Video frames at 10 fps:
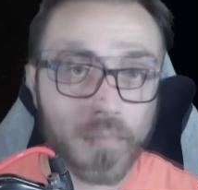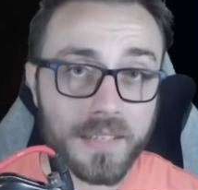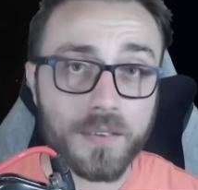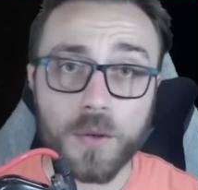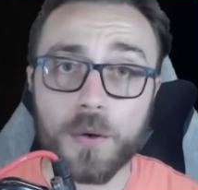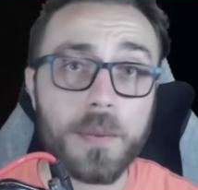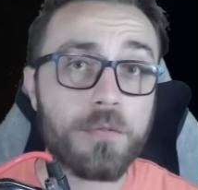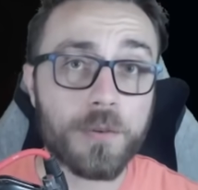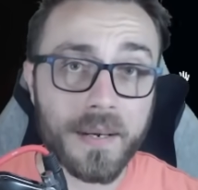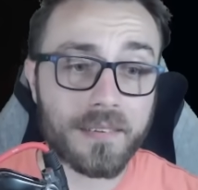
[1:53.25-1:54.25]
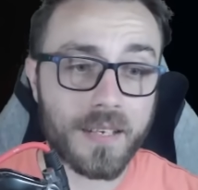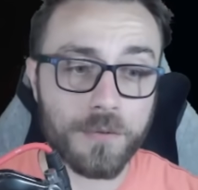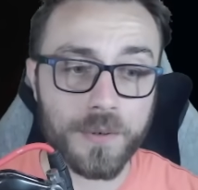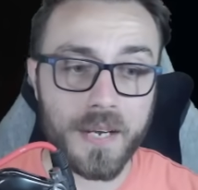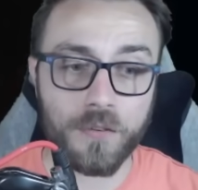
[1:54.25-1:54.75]
This is going to be for my
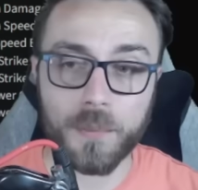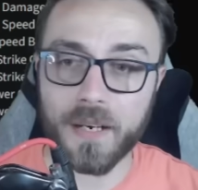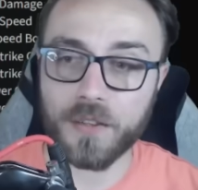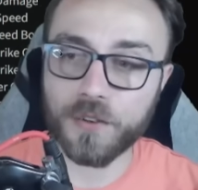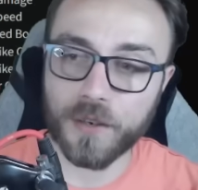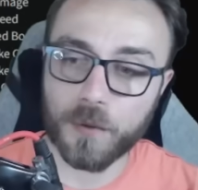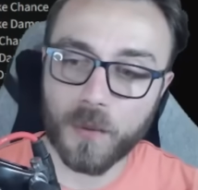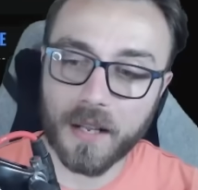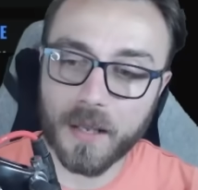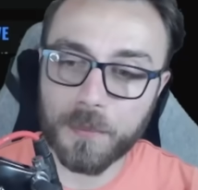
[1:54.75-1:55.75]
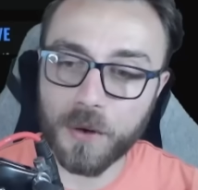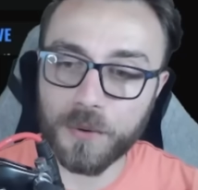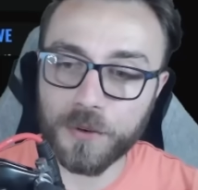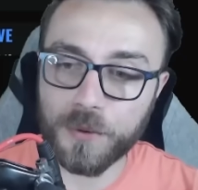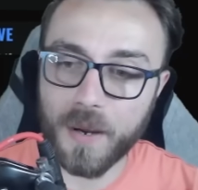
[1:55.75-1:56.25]
Sever Necromancer, and while I'm
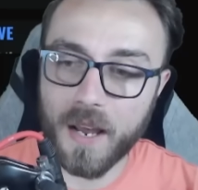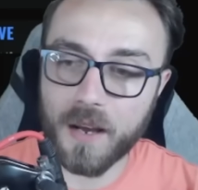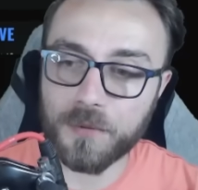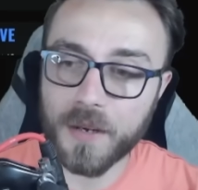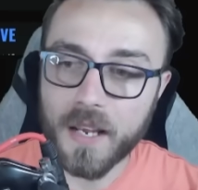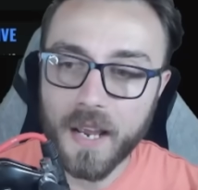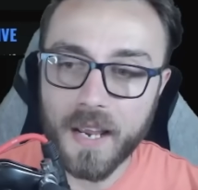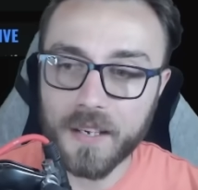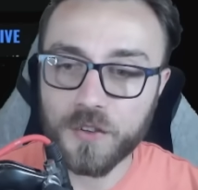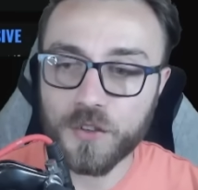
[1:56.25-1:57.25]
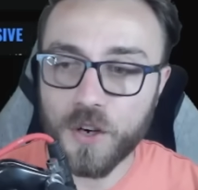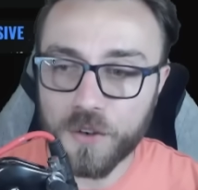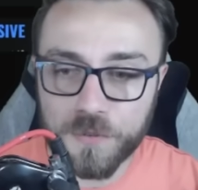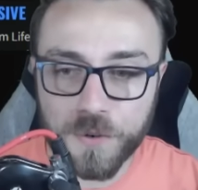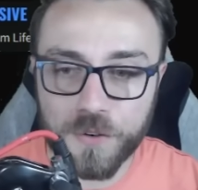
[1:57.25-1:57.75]
going to have a
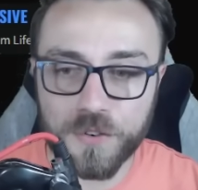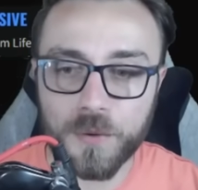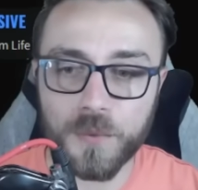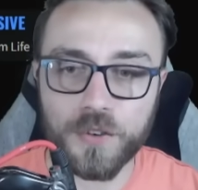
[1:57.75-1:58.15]
starter version,